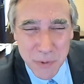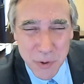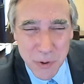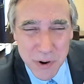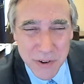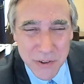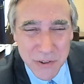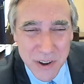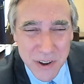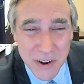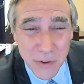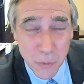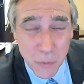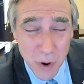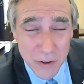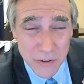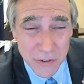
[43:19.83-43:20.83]
the Oregon Senate
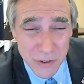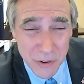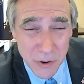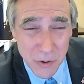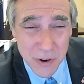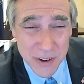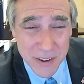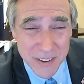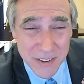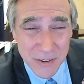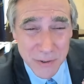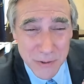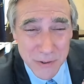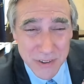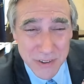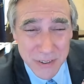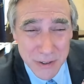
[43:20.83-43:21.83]
wasn't going to
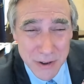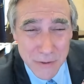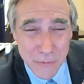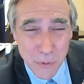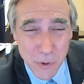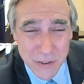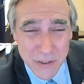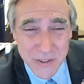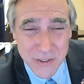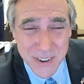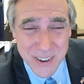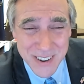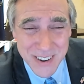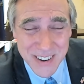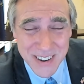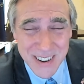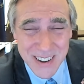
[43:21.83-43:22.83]
leave one
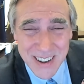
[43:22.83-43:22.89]
sitting.